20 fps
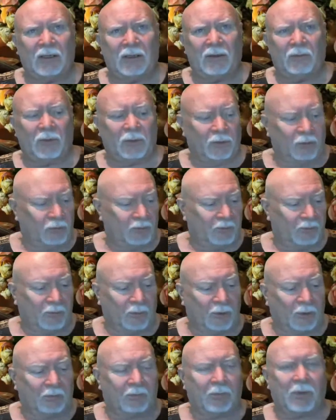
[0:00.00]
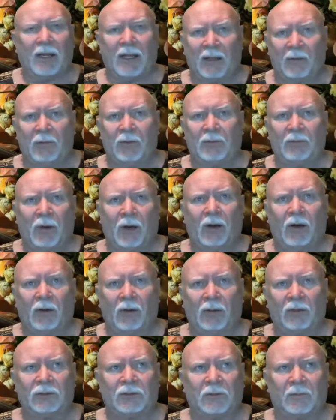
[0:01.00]
with, playing with
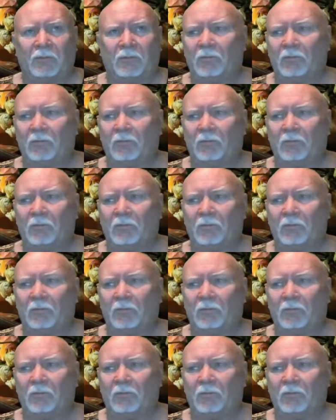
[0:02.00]
balls.